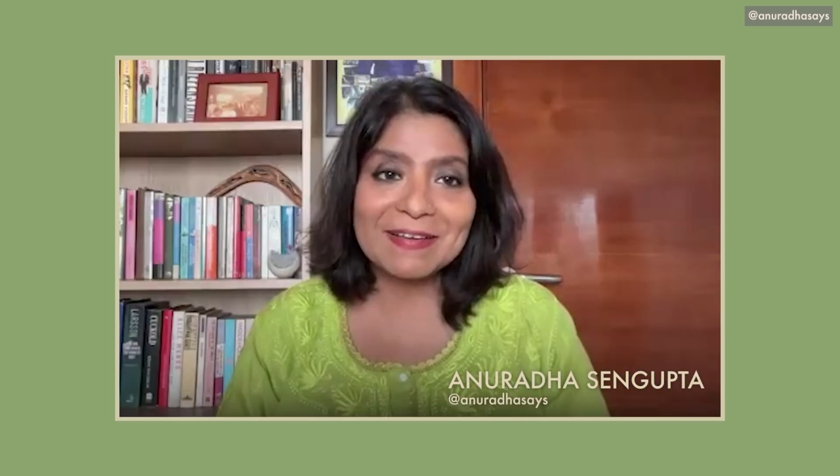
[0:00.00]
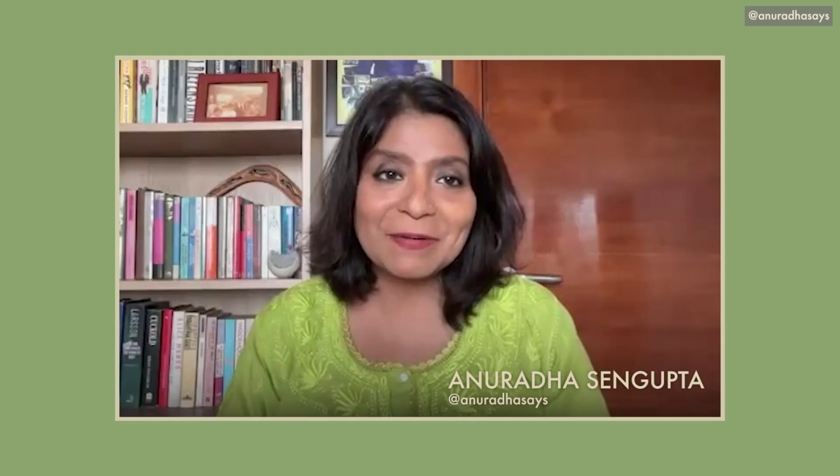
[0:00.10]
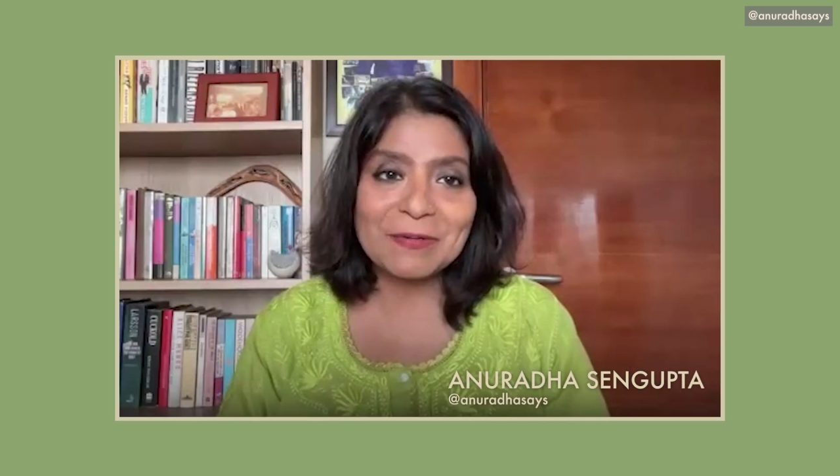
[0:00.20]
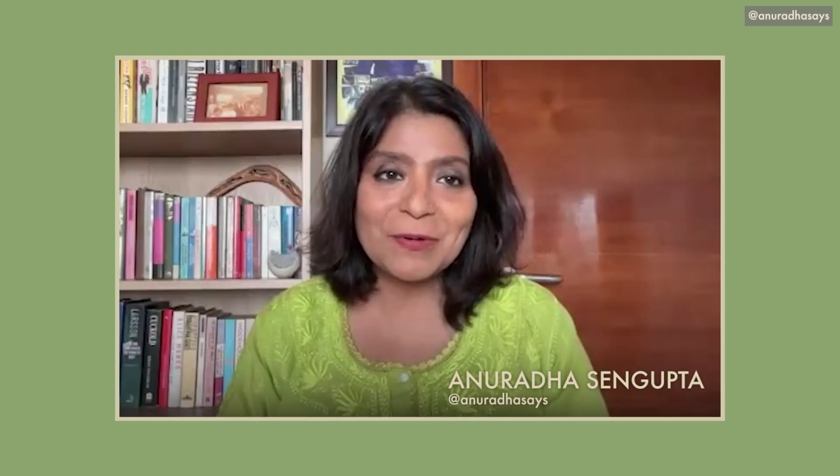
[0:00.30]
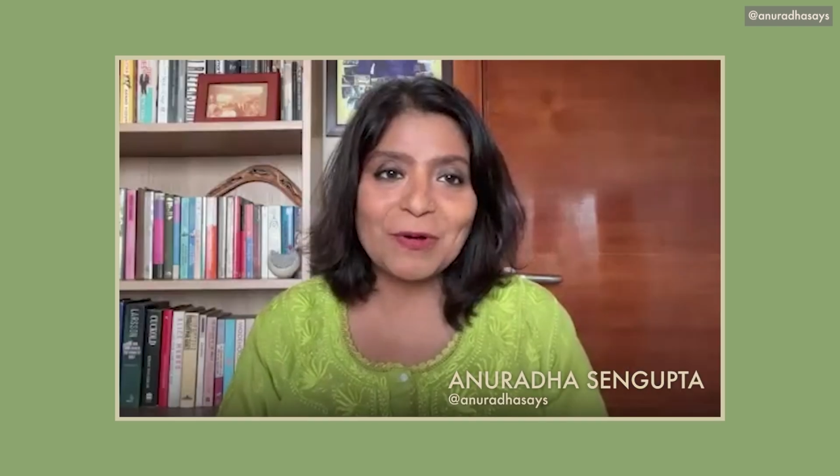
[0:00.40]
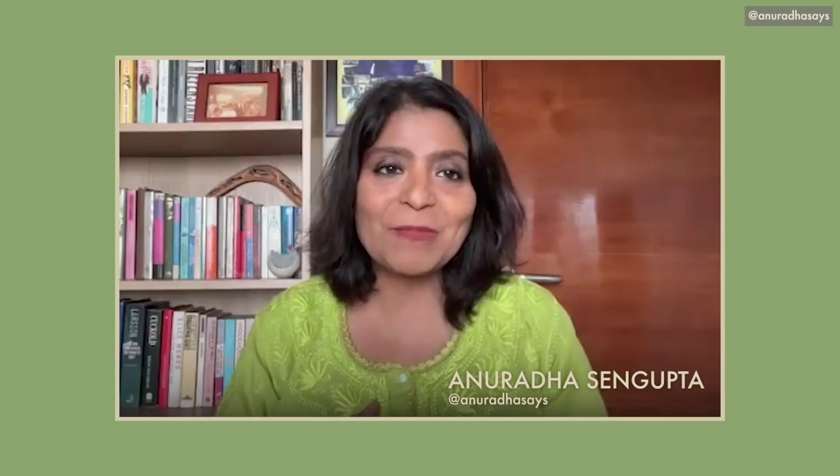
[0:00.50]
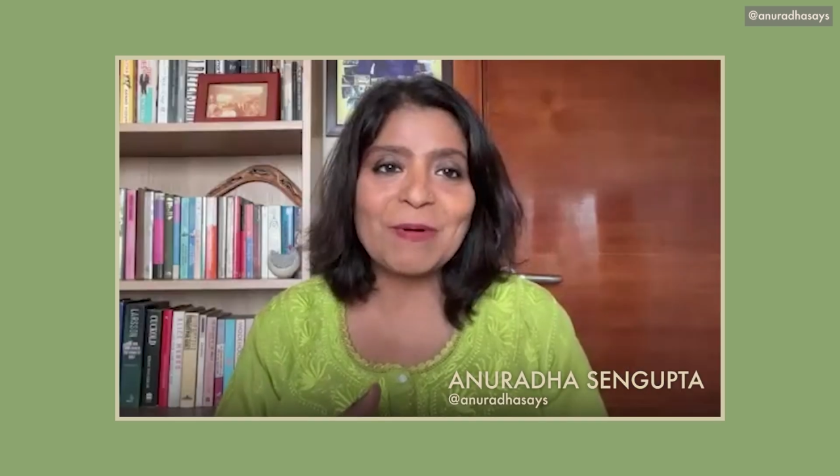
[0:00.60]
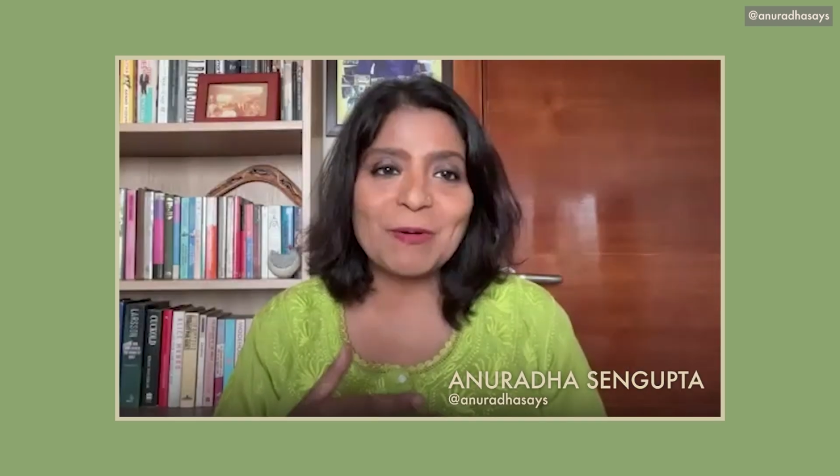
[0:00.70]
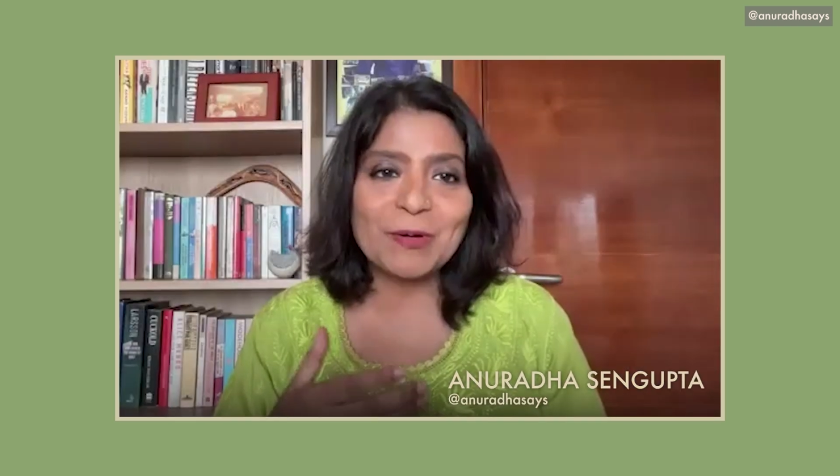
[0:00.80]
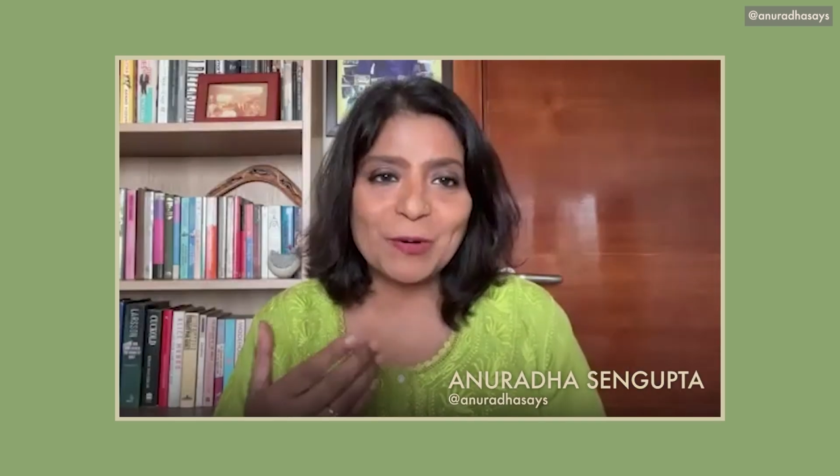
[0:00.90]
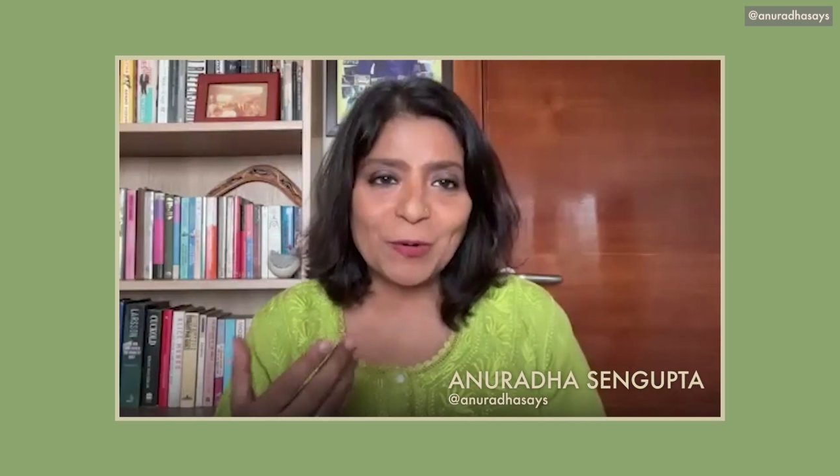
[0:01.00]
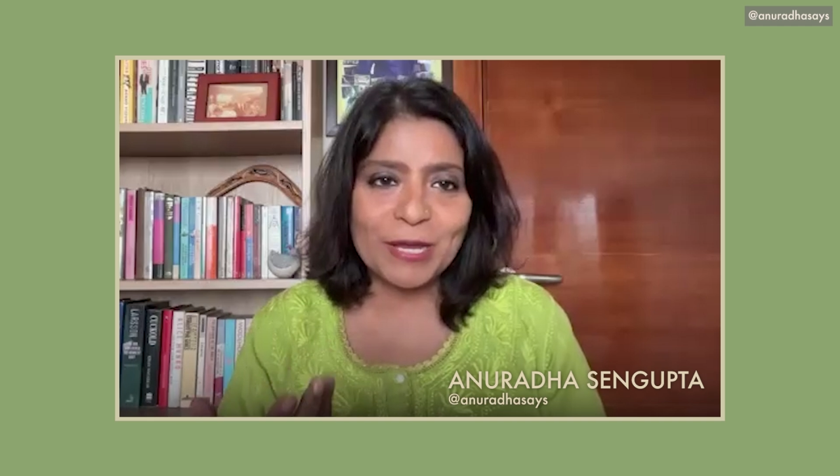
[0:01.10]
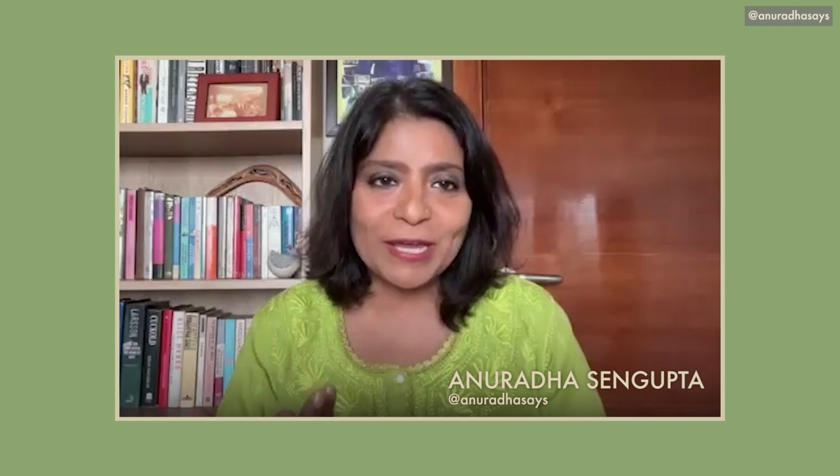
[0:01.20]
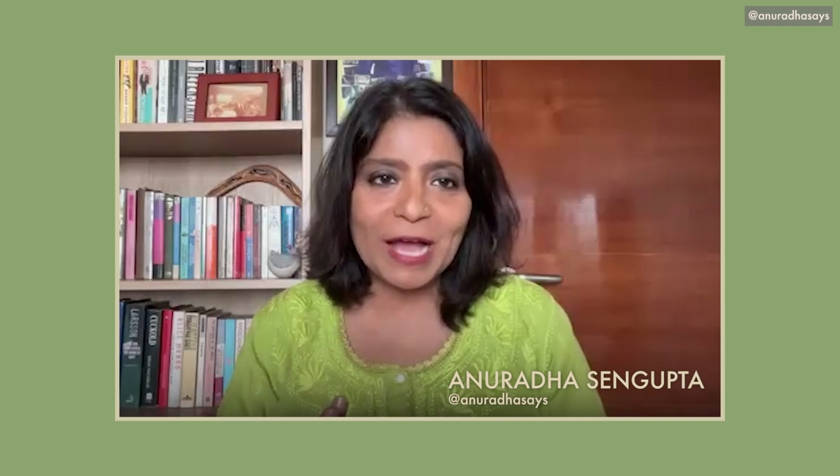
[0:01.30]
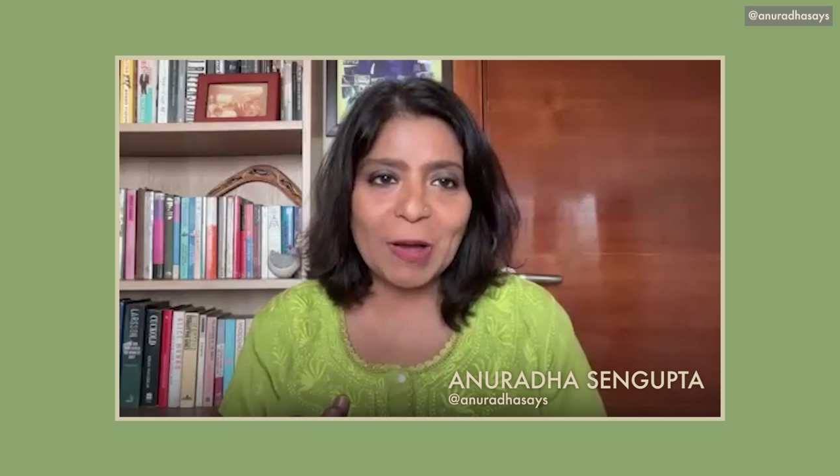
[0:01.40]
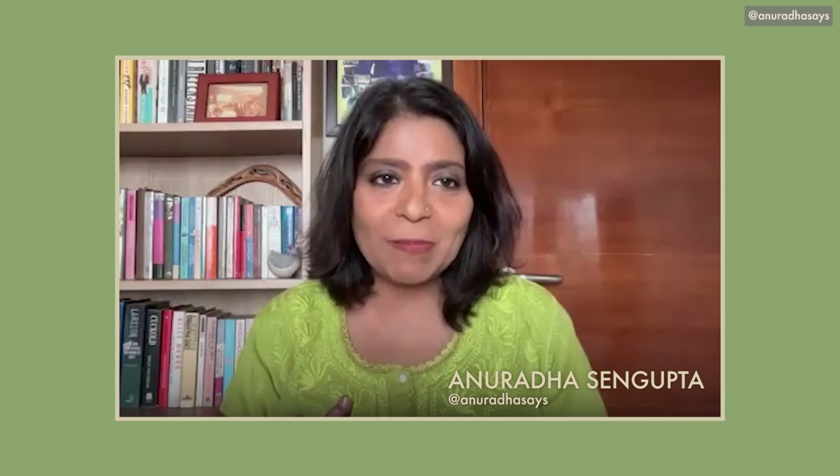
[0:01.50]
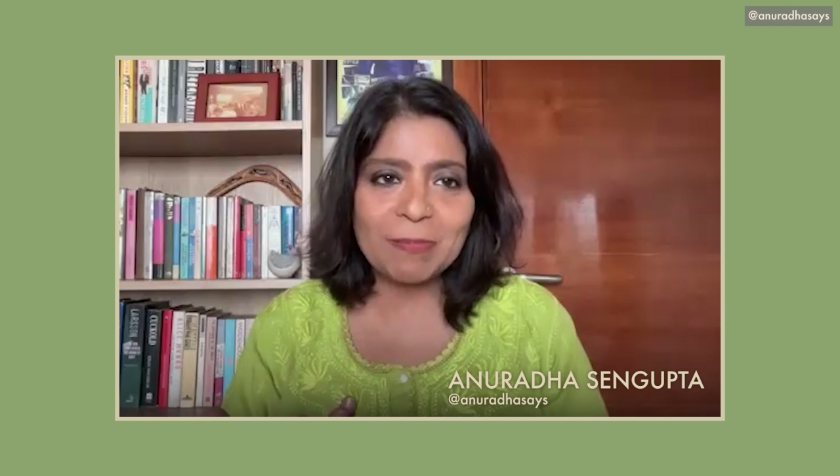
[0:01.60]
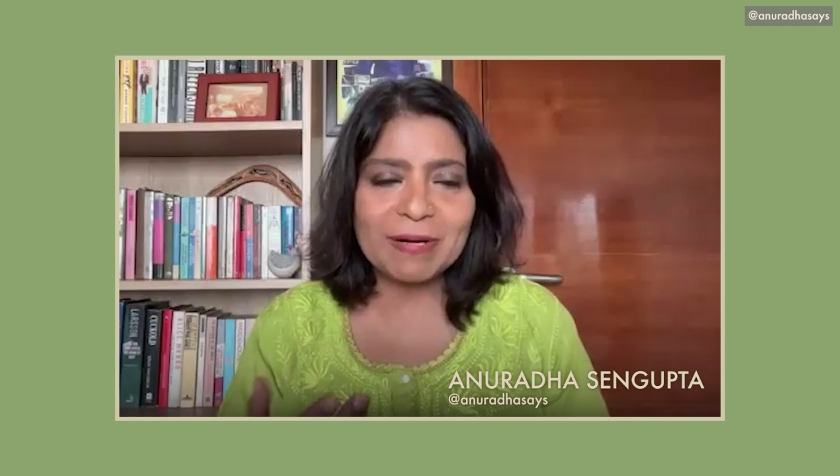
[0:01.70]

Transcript: You talk about growing up,